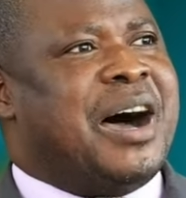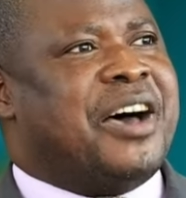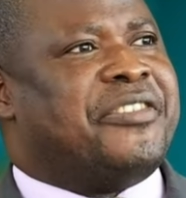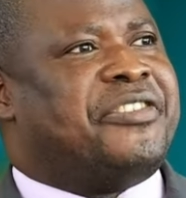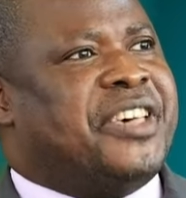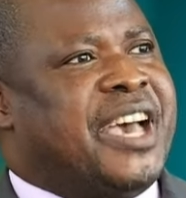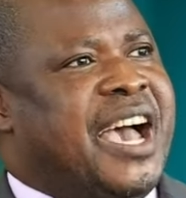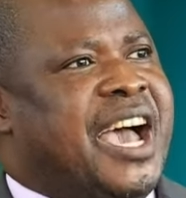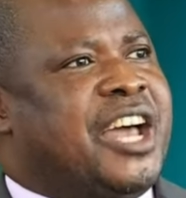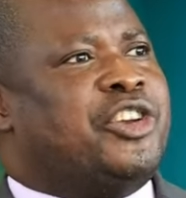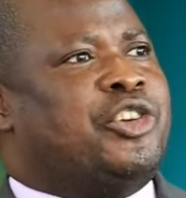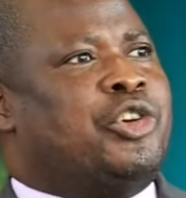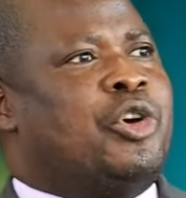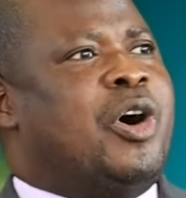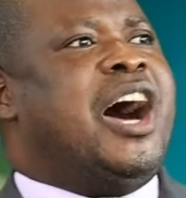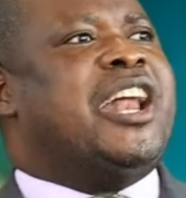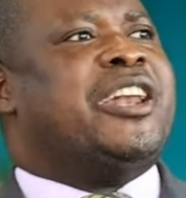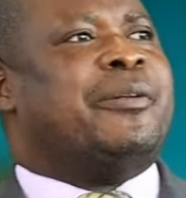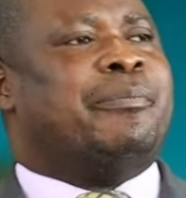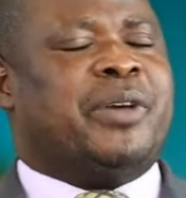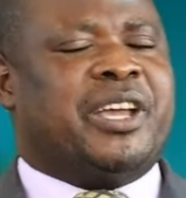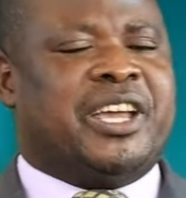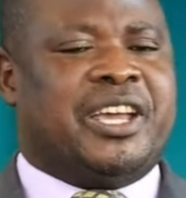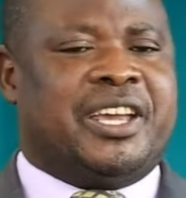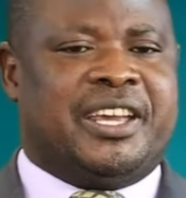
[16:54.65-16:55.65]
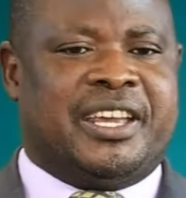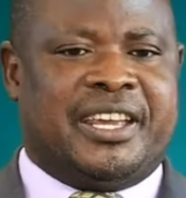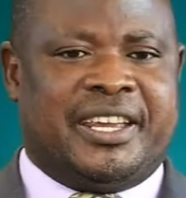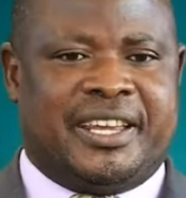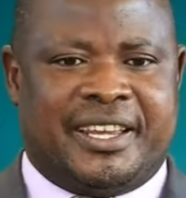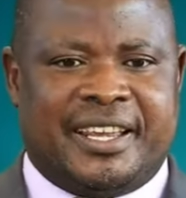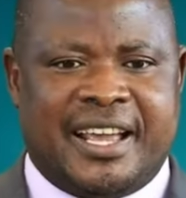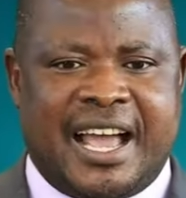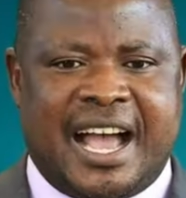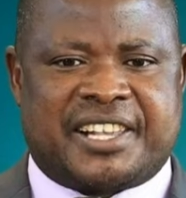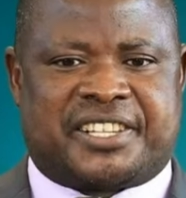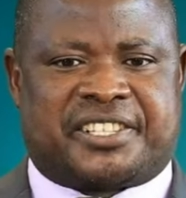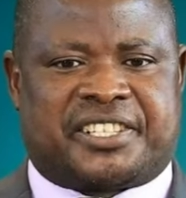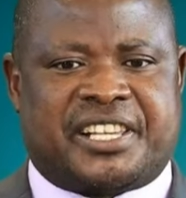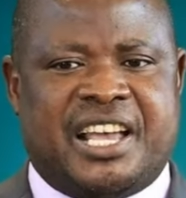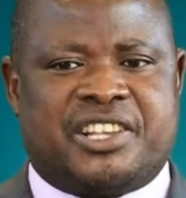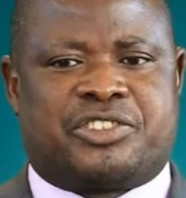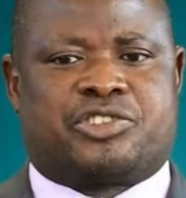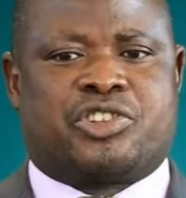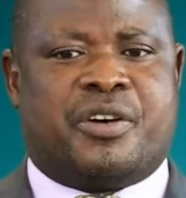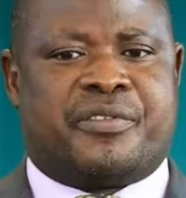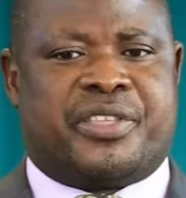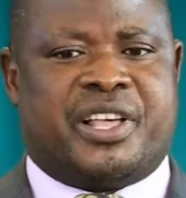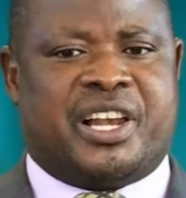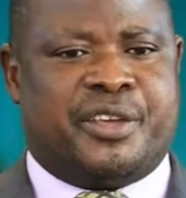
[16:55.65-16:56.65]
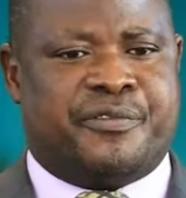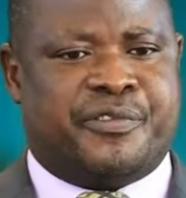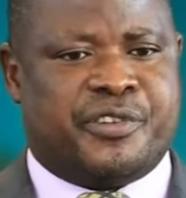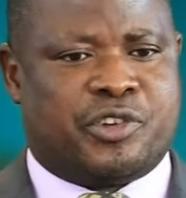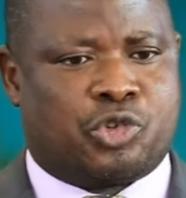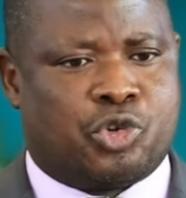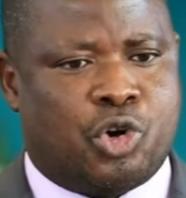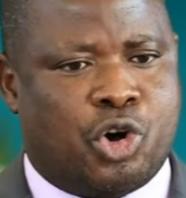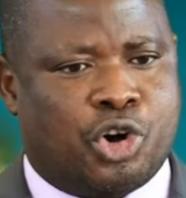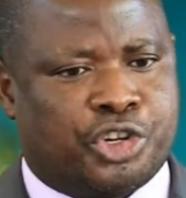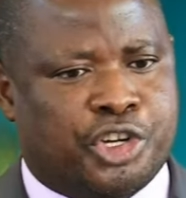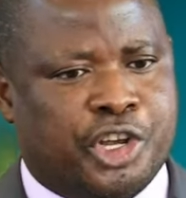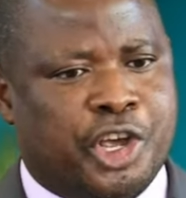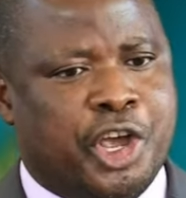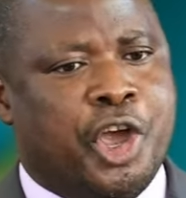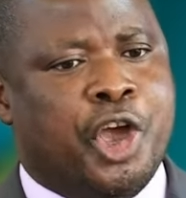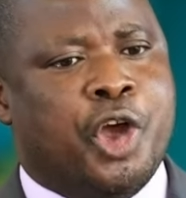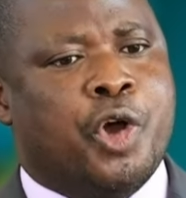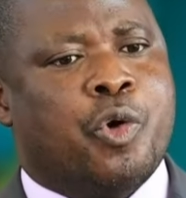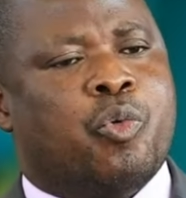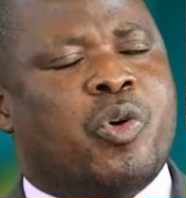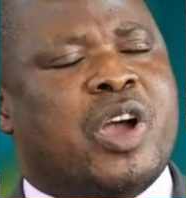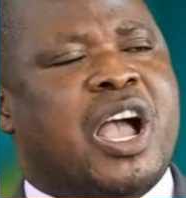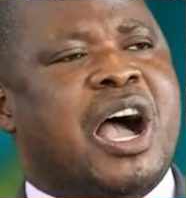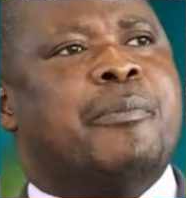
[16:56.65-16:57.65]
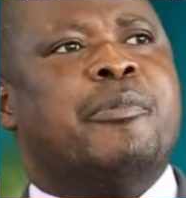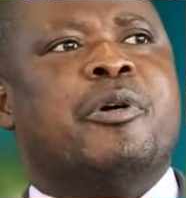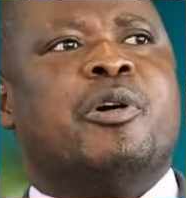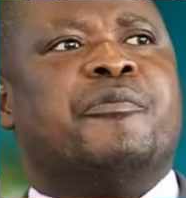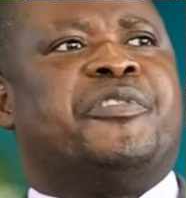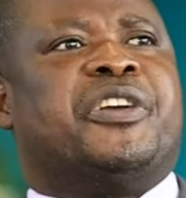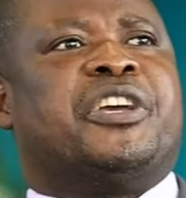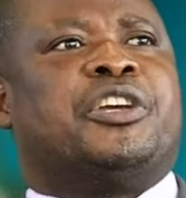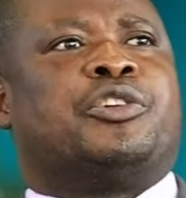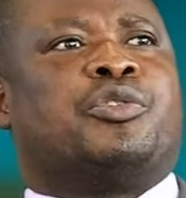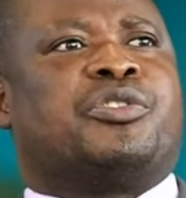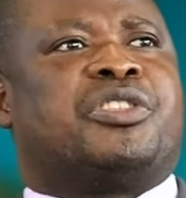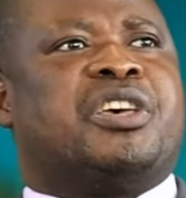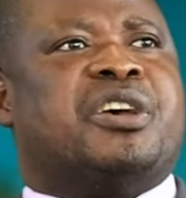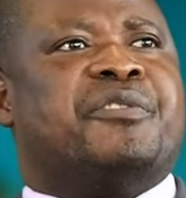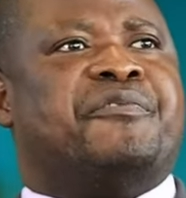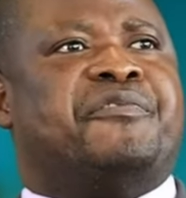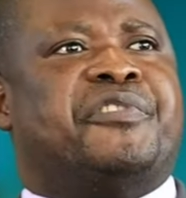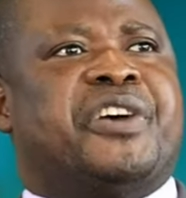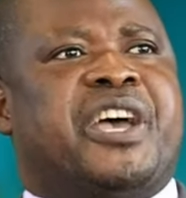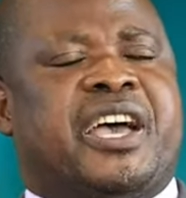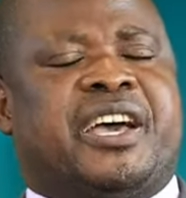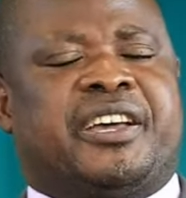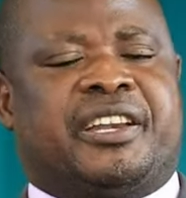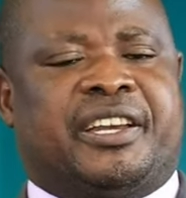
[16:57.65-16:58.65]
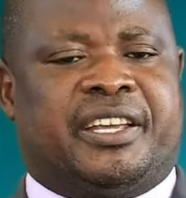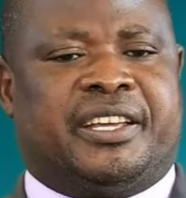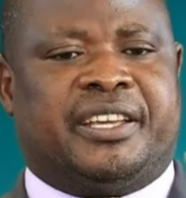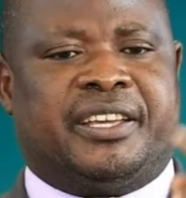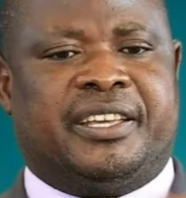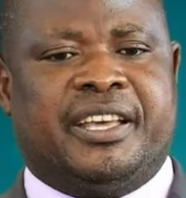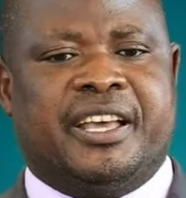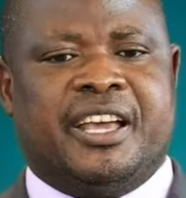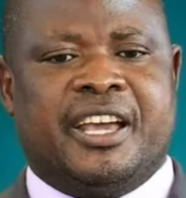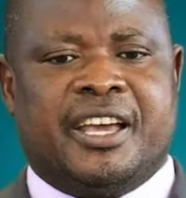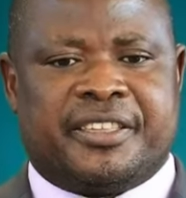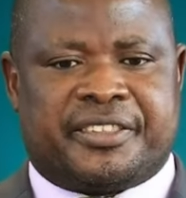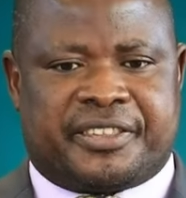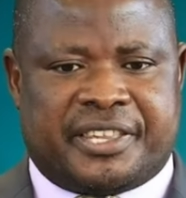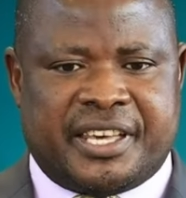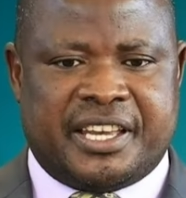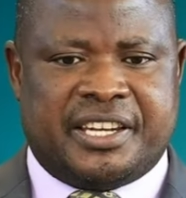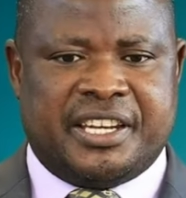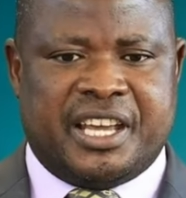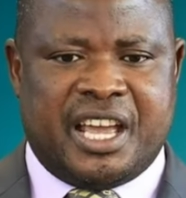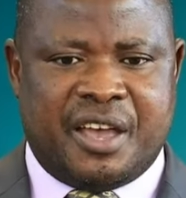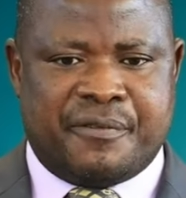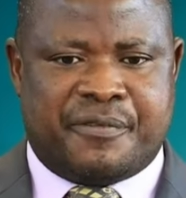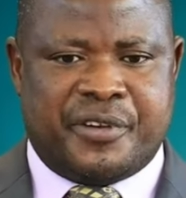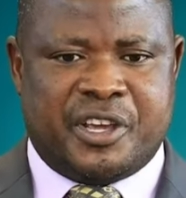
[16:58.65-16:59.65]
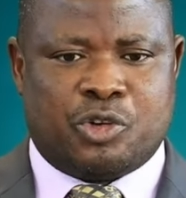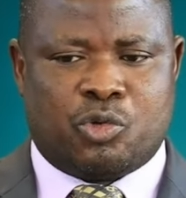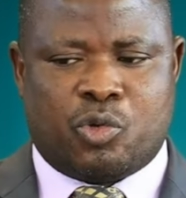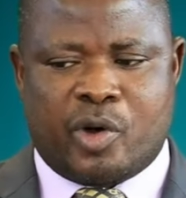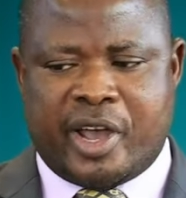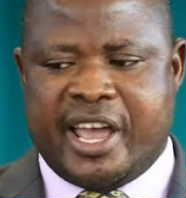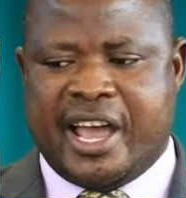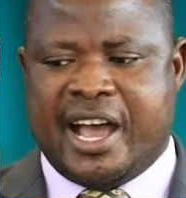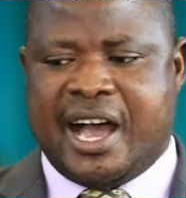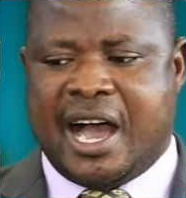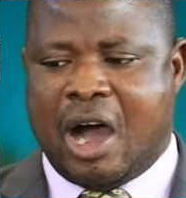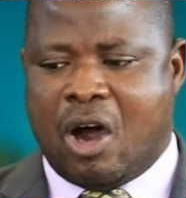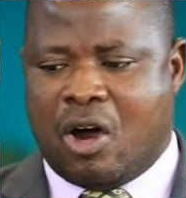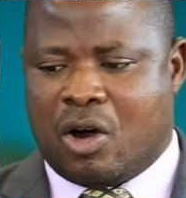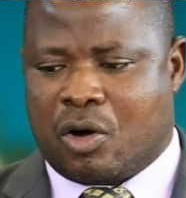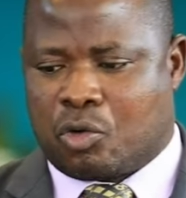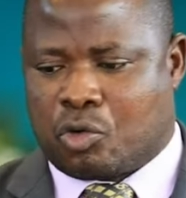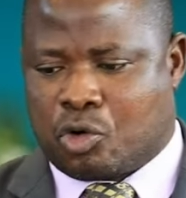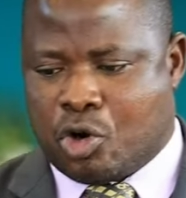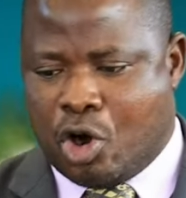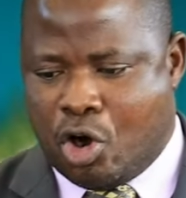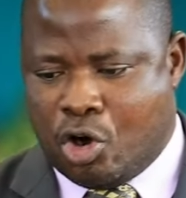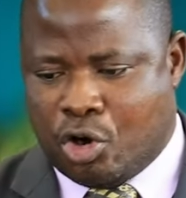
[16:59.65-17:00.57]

But then you and me, as sense of the living God, we are moving to the very third heaven where our